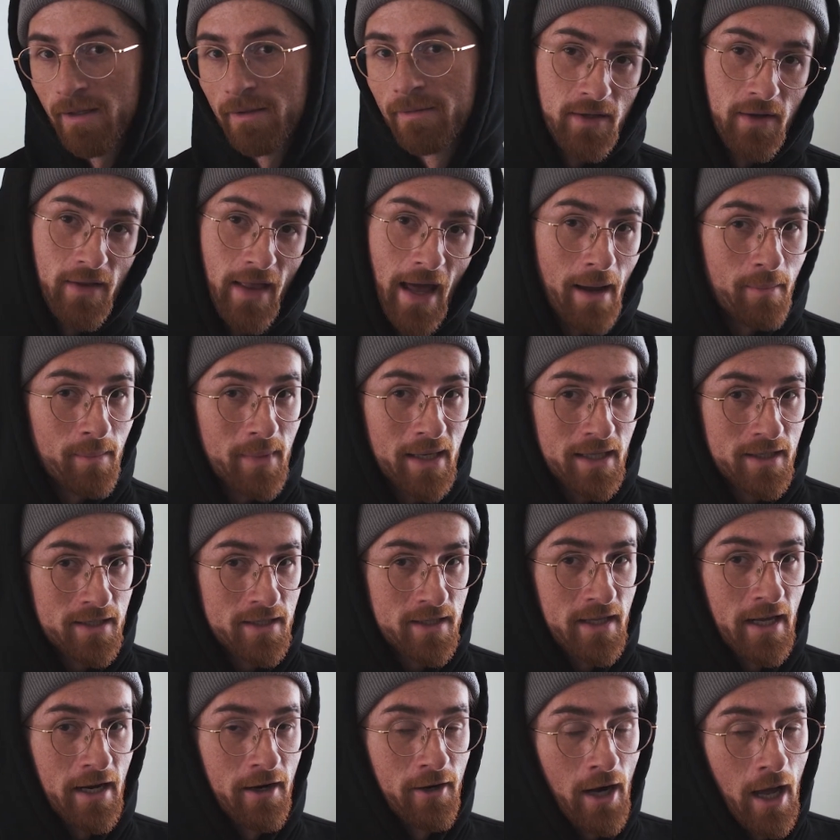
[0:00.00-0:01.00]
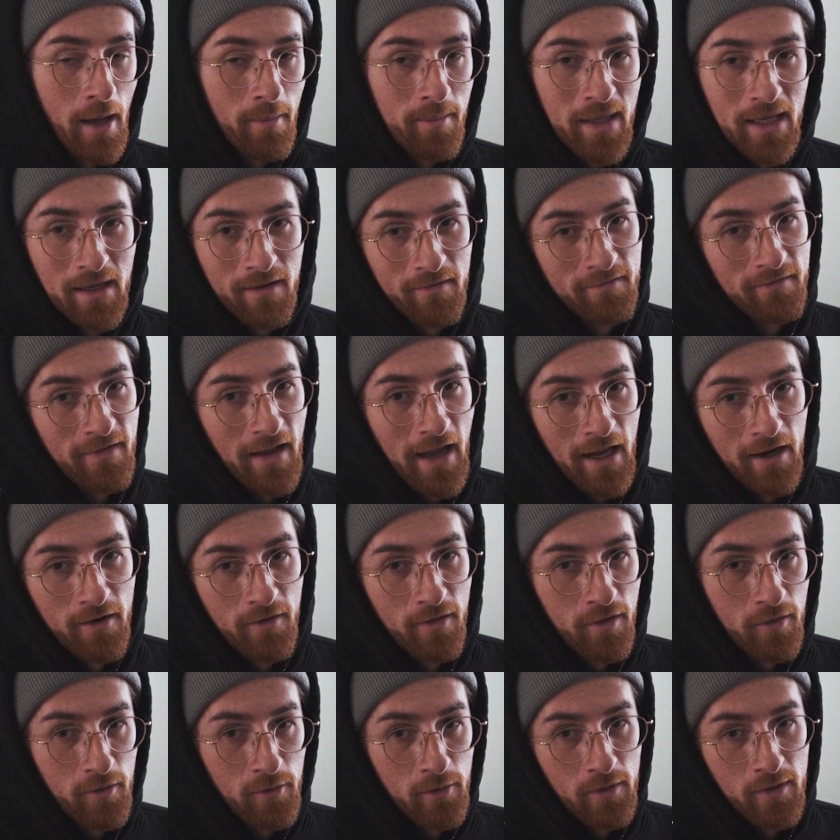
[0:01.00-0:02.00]
So that means they're not being fed
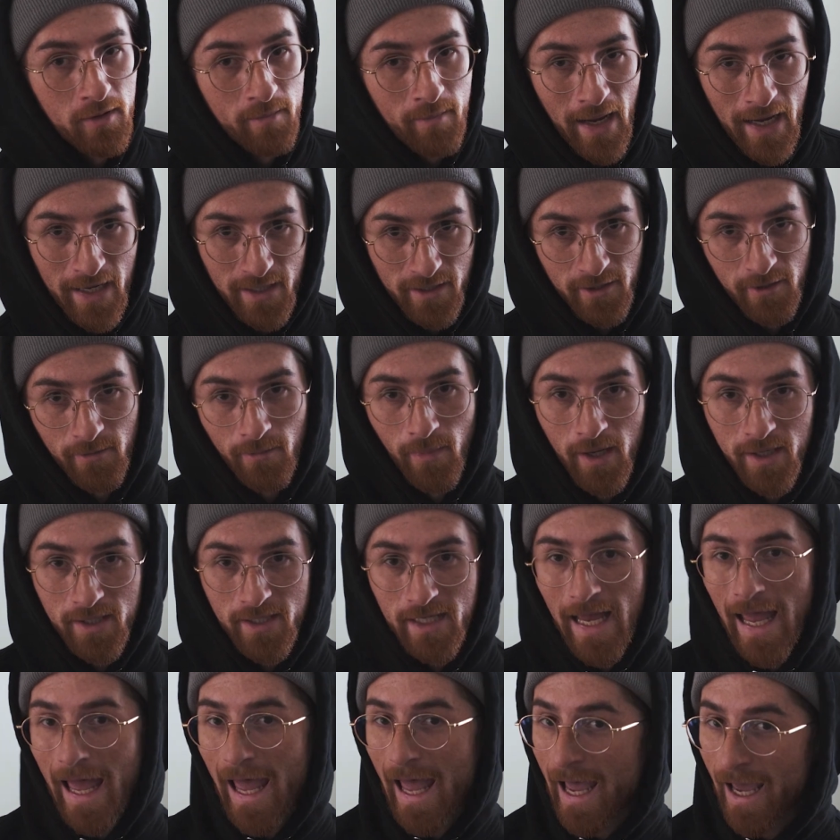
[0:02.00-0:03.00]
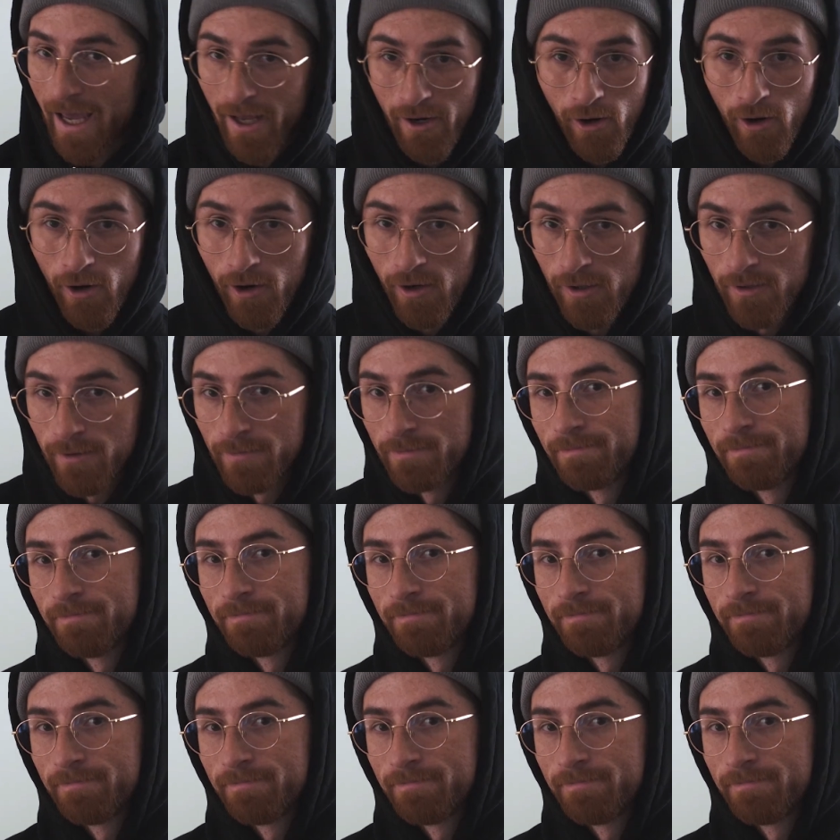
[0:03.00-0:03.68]
through the master bus at all.